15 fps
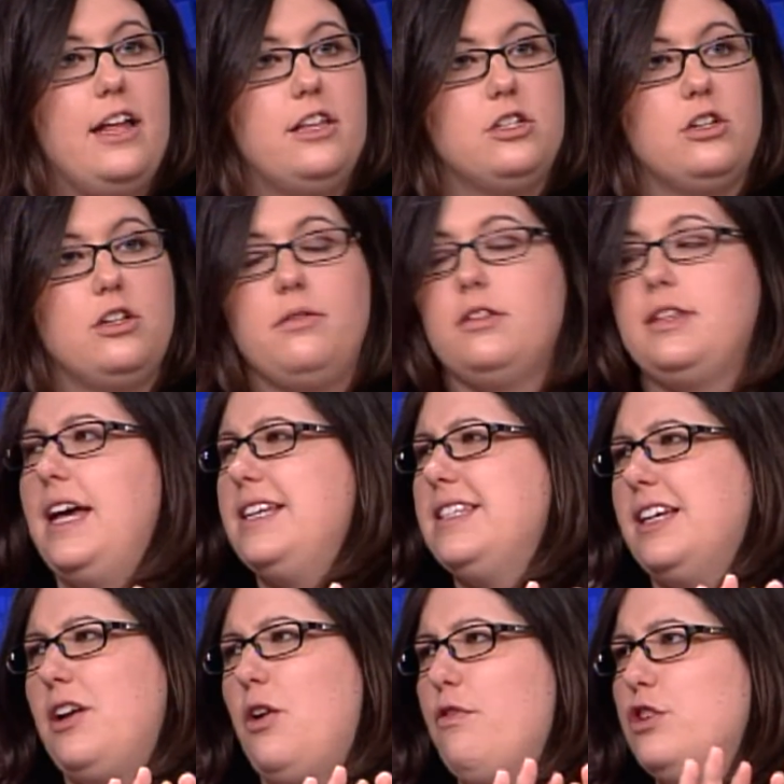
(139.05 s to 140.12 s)
it's going to test
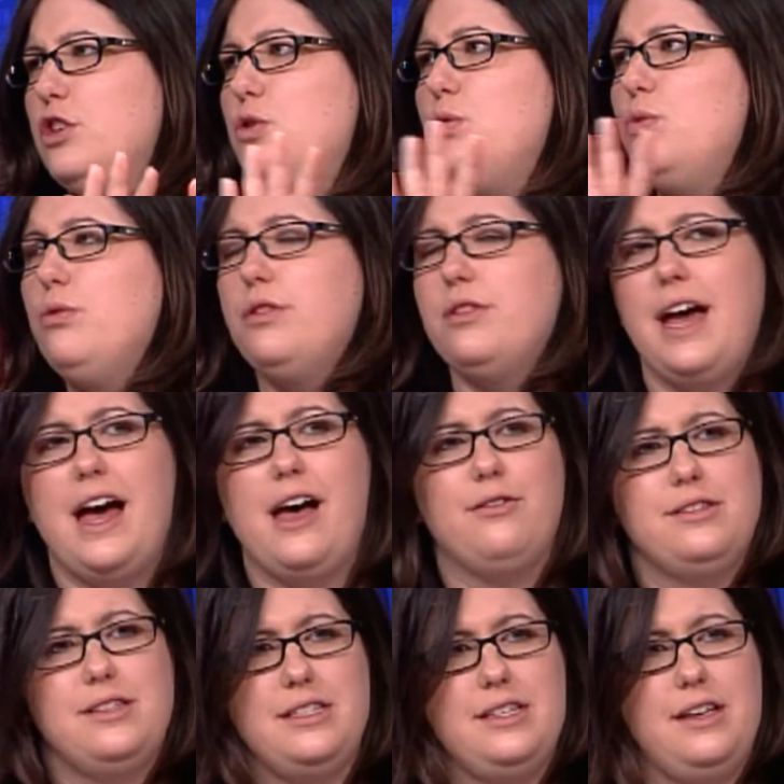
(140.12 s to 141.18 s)
like over two
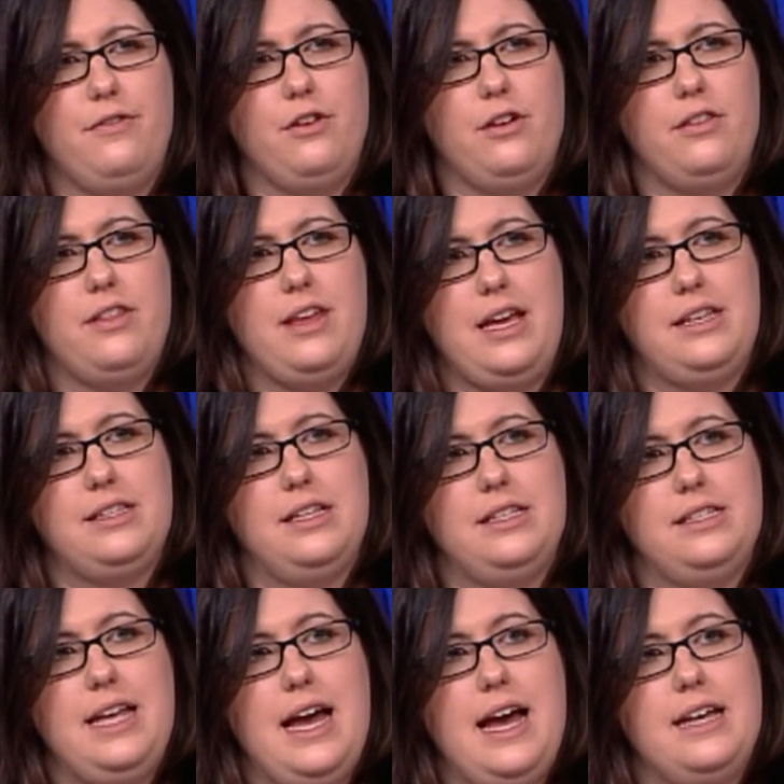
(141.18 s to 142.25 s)
thousand different things oh in this
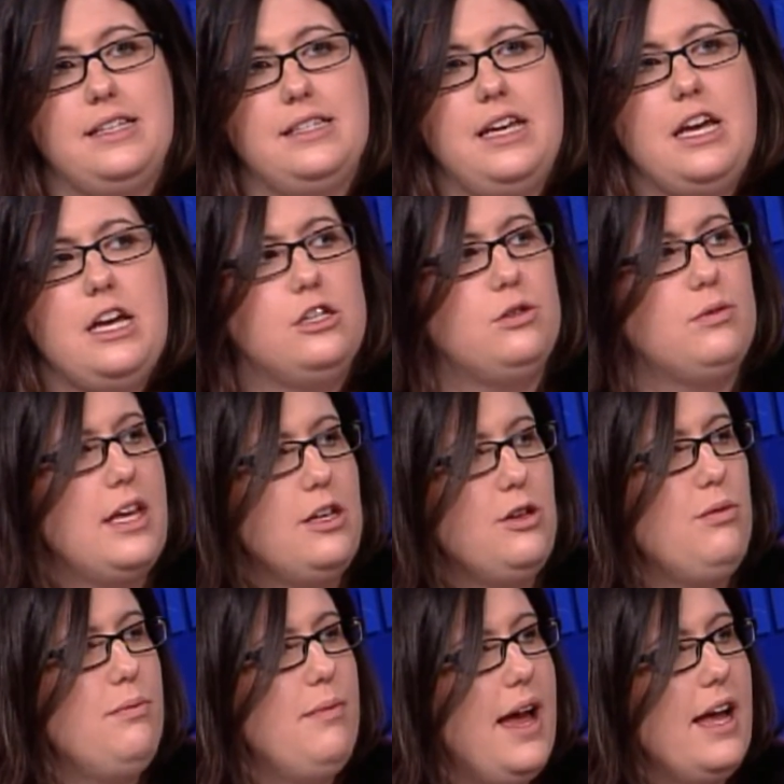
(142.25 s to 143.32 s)
goodness. test. So can
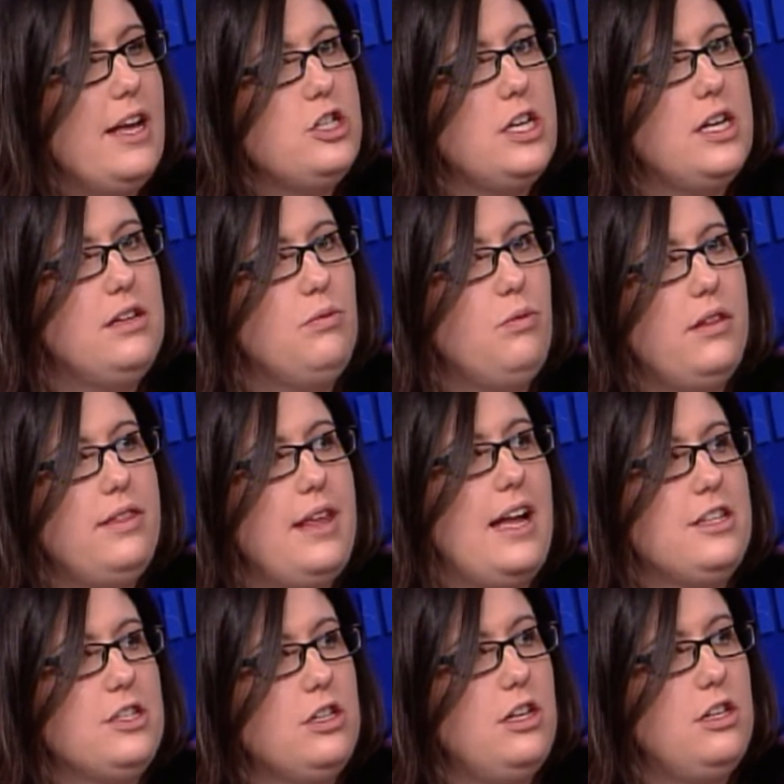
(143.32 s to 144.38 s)
you imagine what
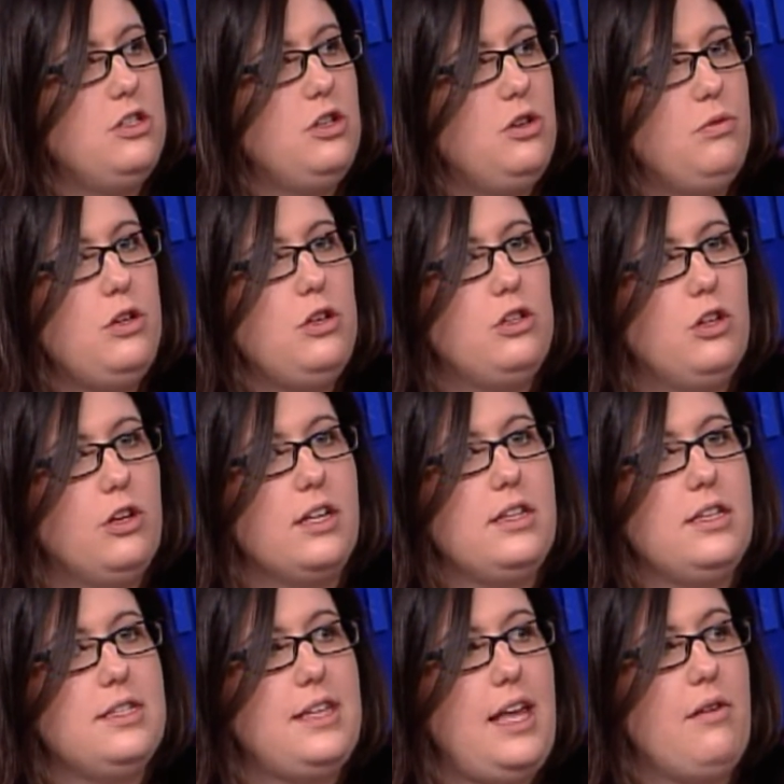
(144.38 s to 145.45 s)
that's going to do when you look at
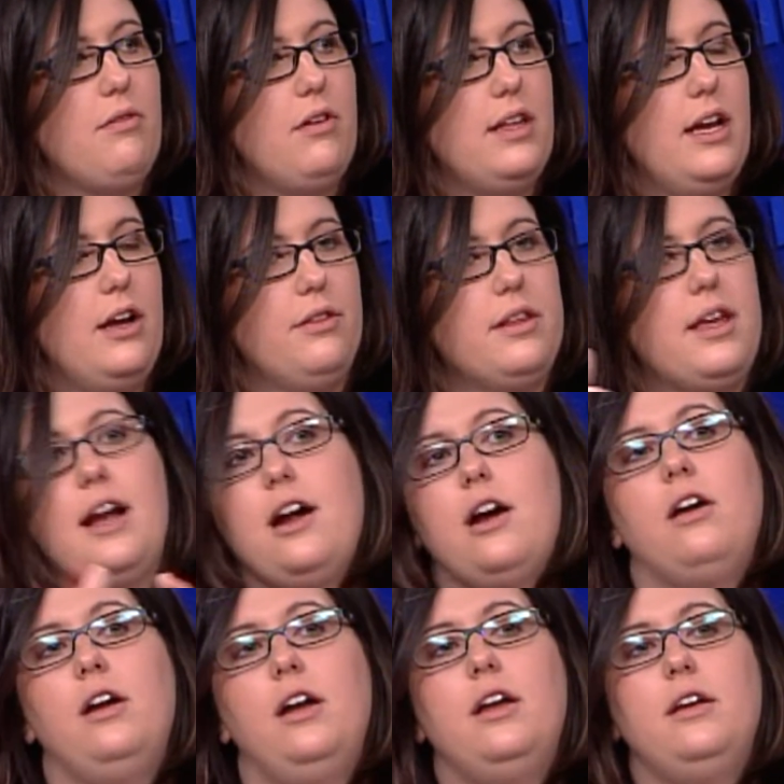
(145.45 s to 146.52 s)
the state-run health
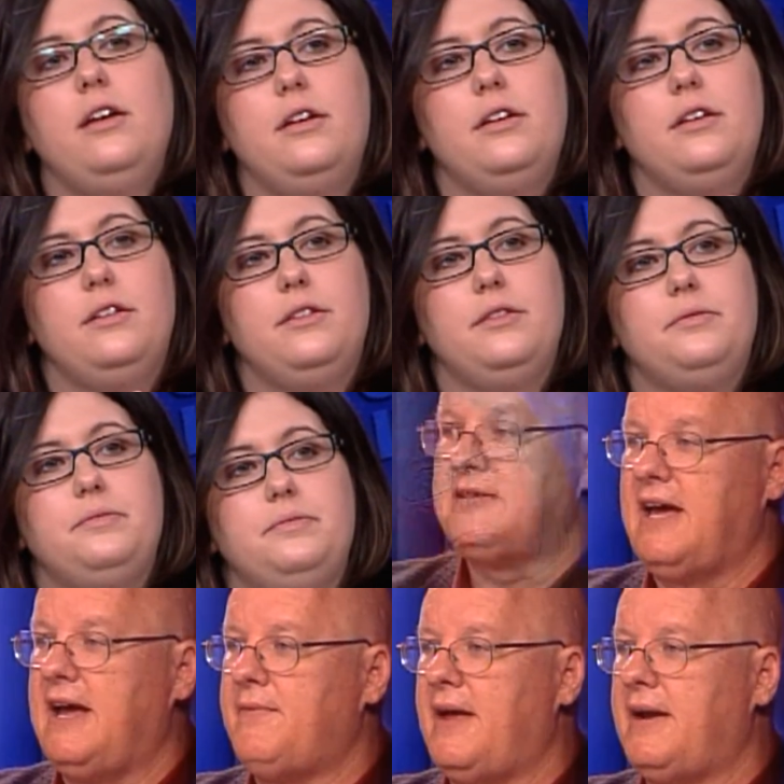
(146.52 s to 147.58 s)
care? And who has the right
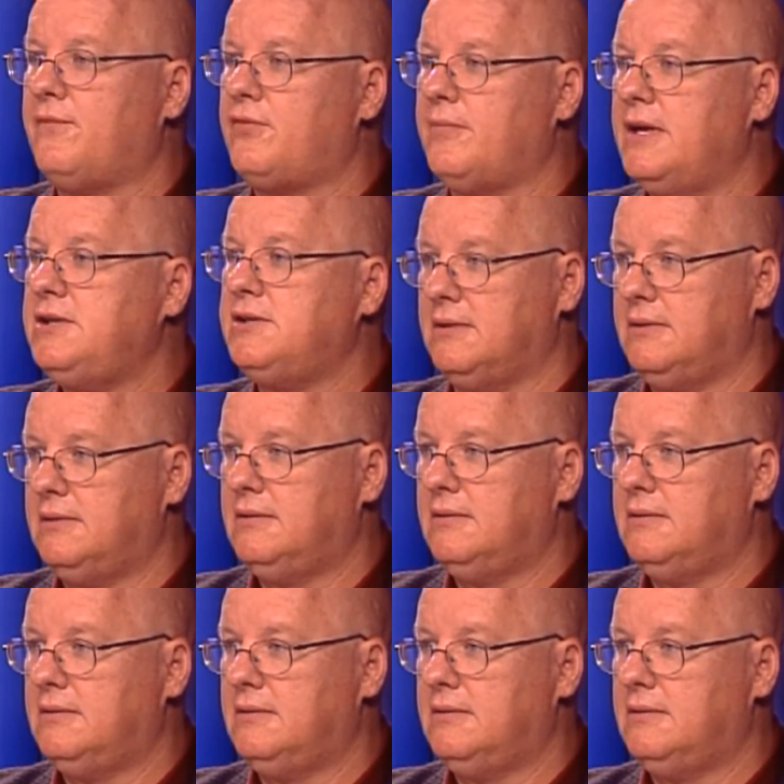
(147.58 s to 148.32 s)
to have that information?